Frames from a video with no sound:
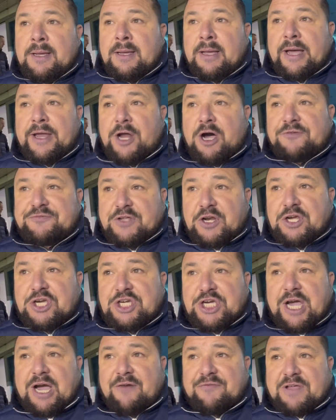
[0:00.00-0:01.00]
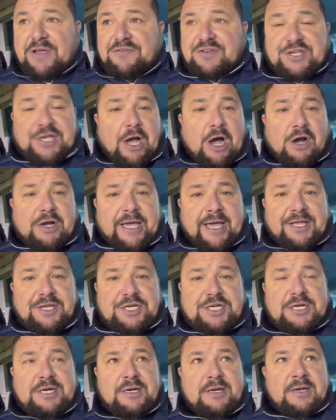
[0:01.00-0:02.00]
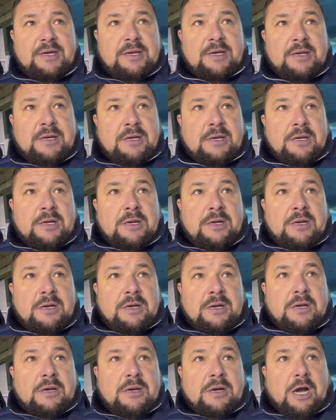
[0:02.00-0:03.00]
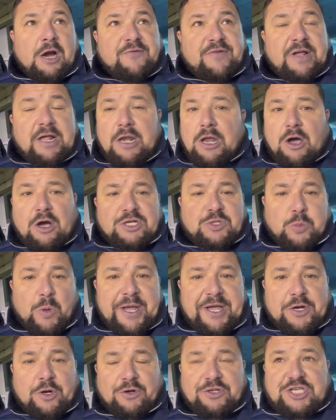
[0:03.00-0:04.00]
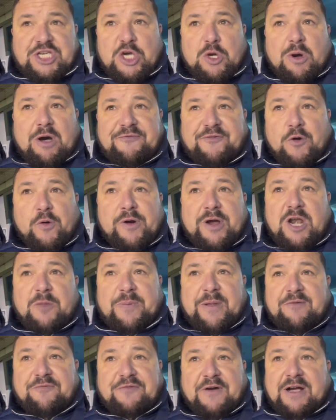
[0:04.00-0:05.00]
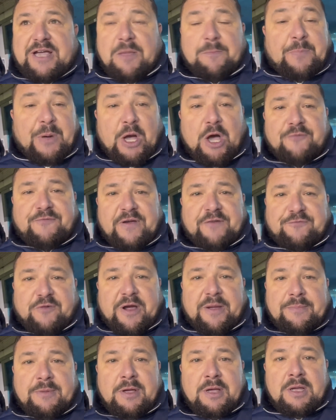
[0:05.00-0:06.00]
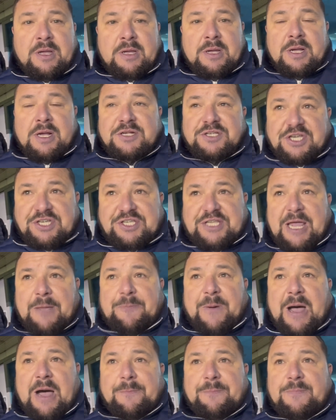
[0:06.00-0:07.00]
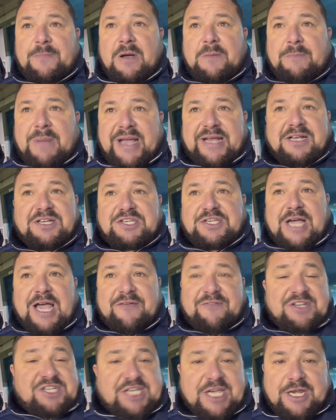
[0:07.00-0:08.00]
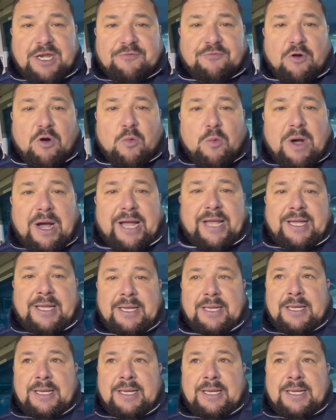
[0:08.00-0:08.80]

And after the shit I've given Sarkic over the last week or two, I thought it would have been fucking perfect for him to step up and make a save. He sent the wrong way.